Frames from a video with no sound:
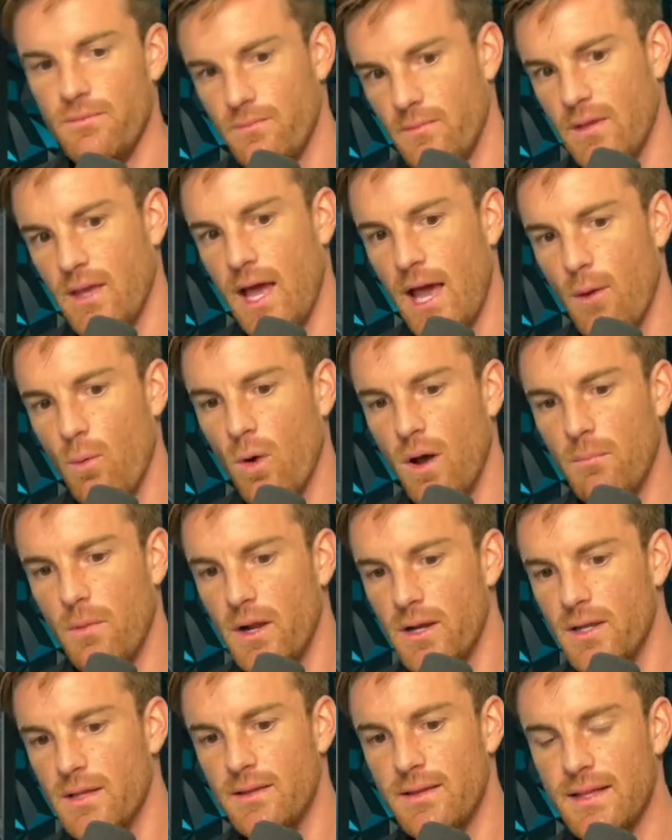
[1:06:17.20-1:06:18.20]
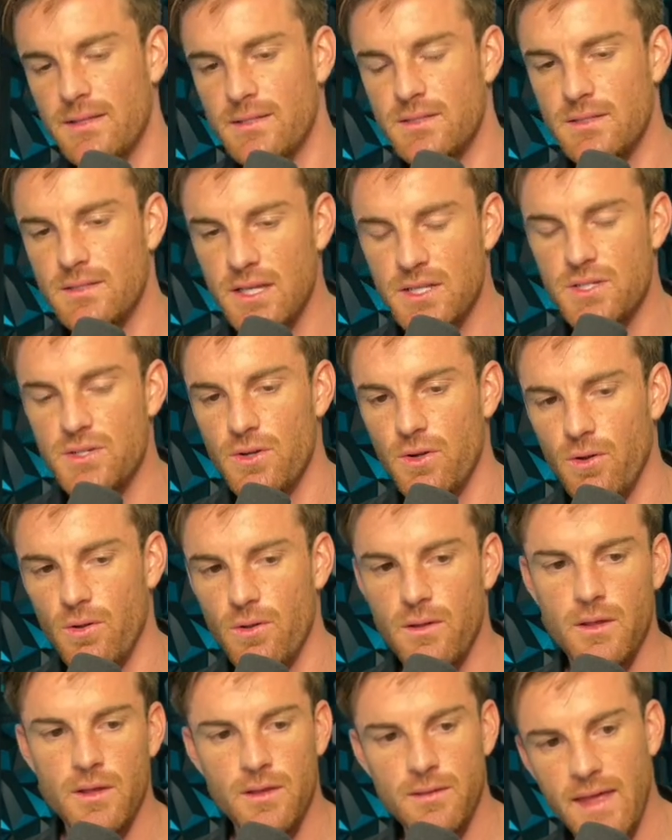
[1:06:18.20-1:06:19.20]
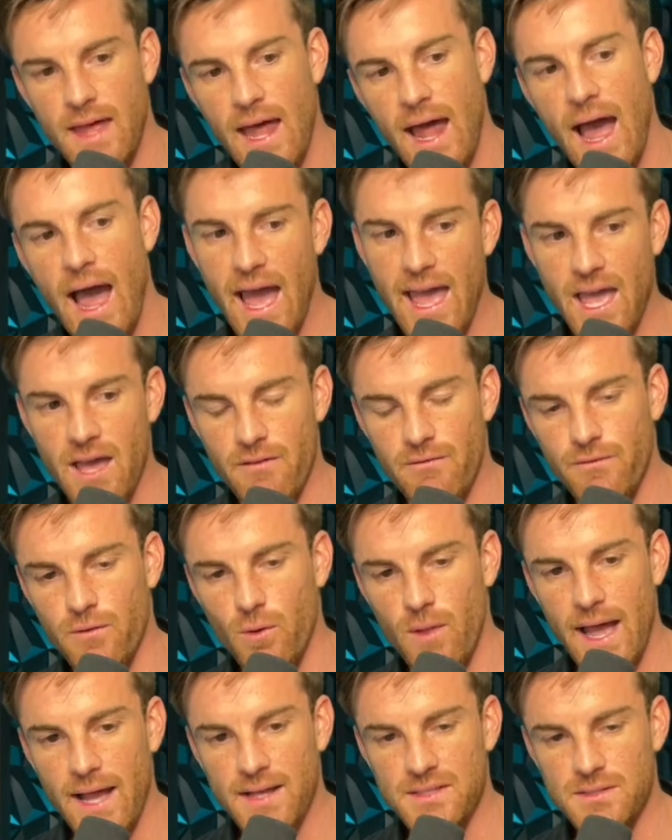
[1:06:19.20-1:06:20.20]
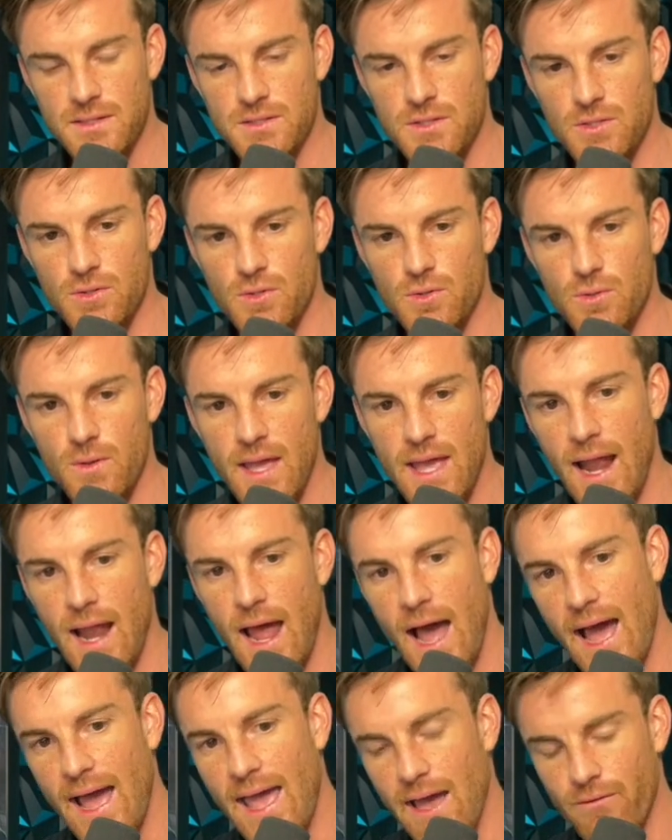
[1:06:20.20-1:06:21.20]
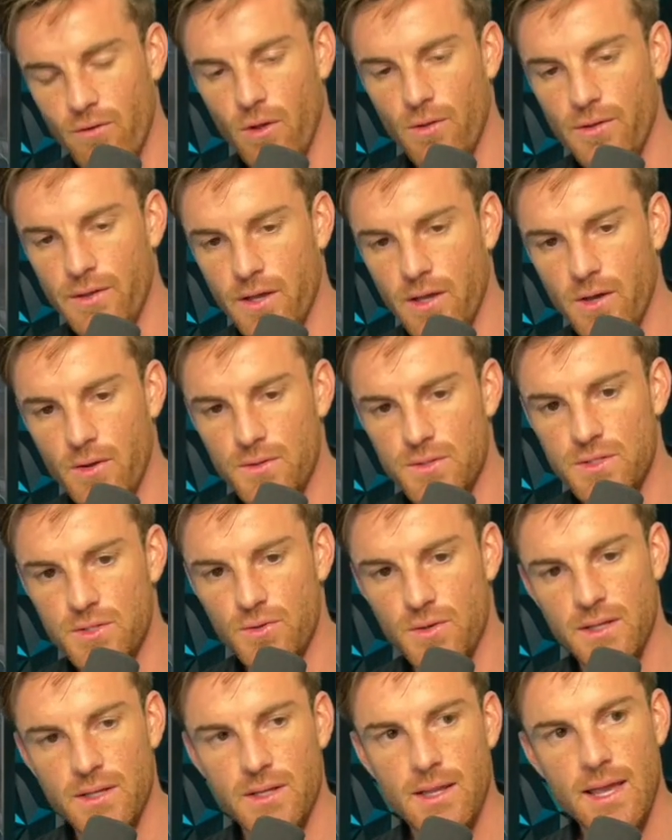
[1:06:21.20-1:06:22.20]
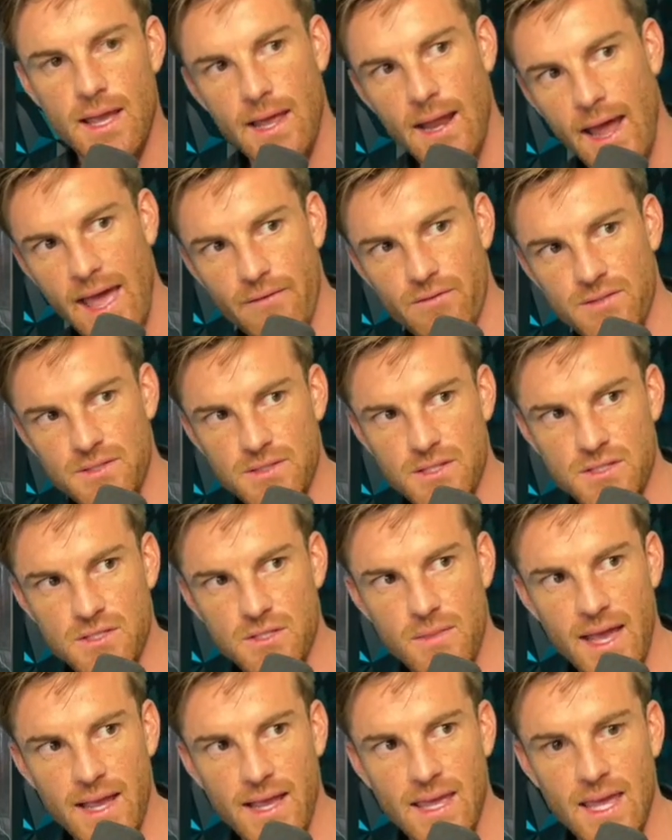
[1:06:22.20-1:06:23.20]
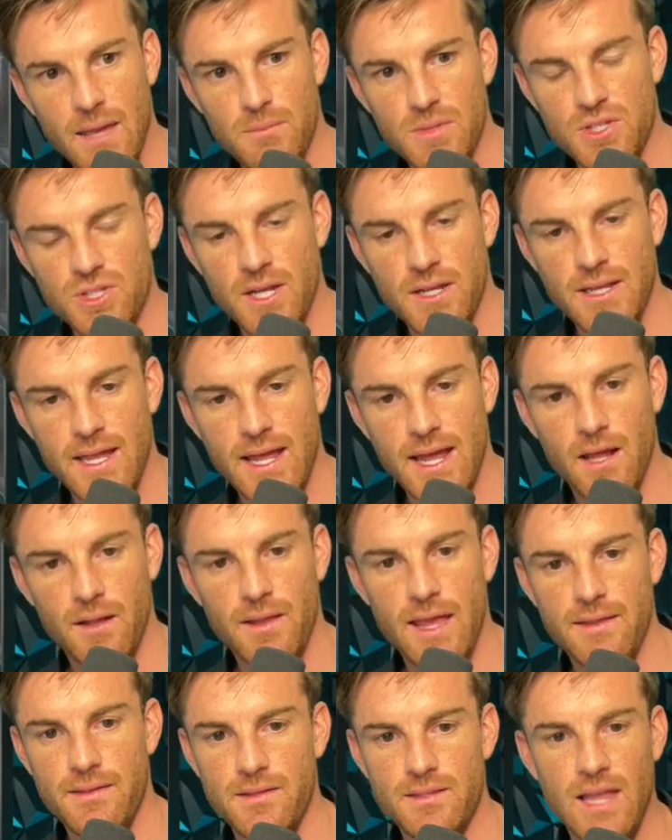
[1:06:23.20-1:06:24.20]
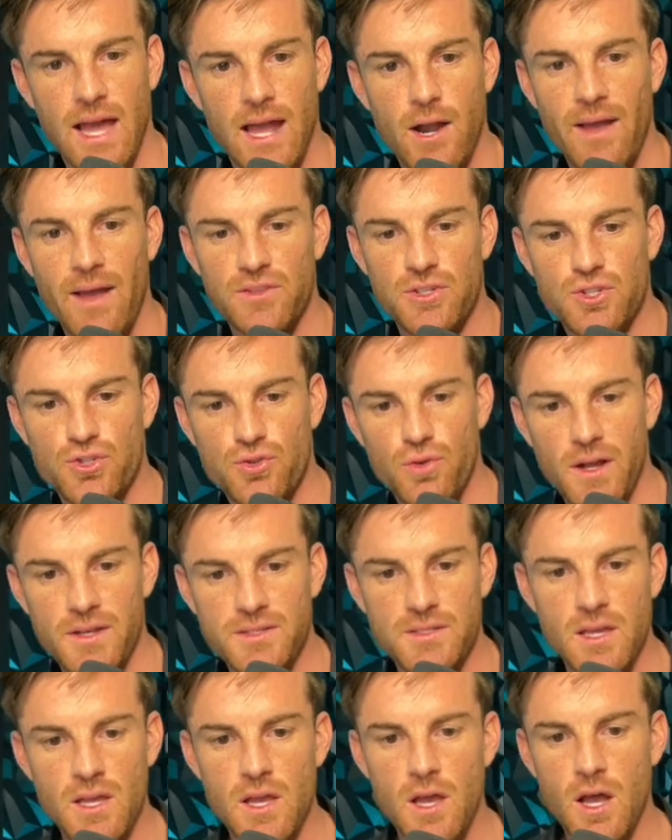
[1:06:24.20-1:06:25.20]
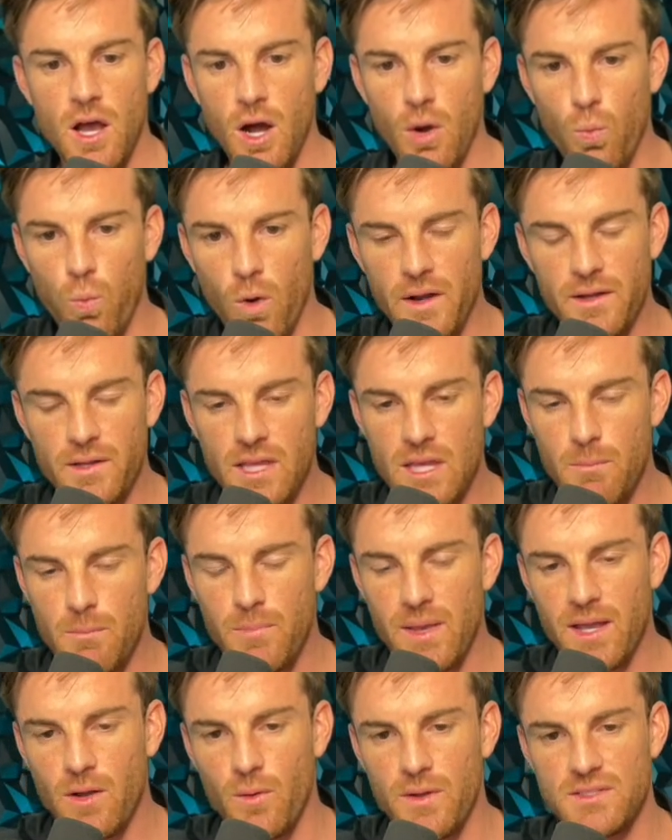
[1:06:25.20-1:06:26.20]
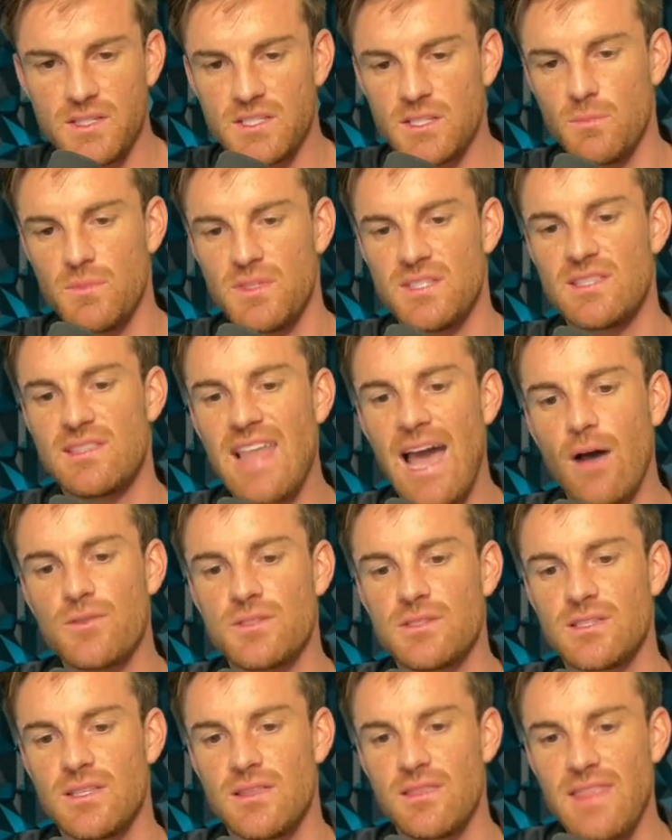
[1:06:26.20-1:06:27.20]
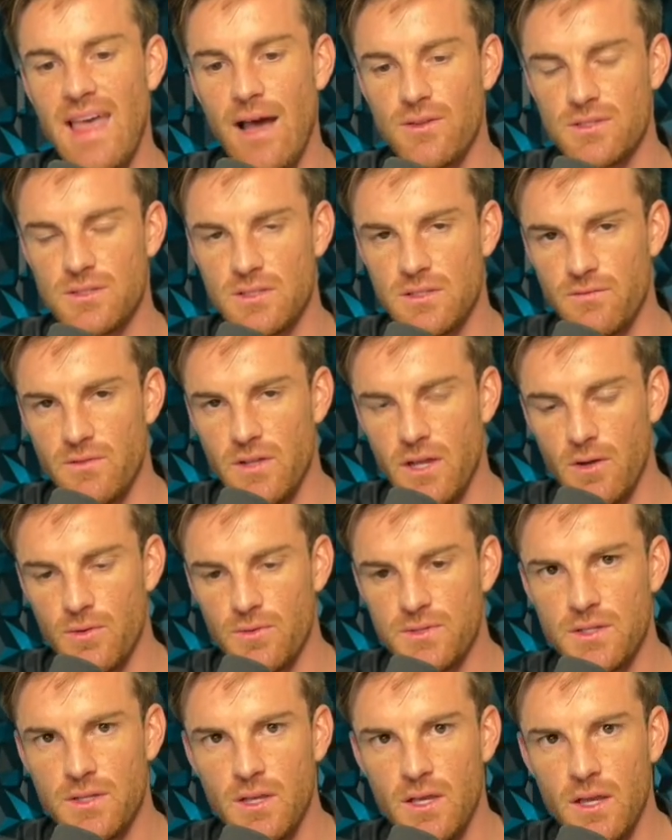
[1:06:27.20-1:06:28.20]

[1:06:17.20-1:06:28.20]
I want money that's digital that I have full access to and I have all the codes to it and I have a system that can't be shut down and I don't have to trust a one Bitcoin system is thousands and thousands of nodes.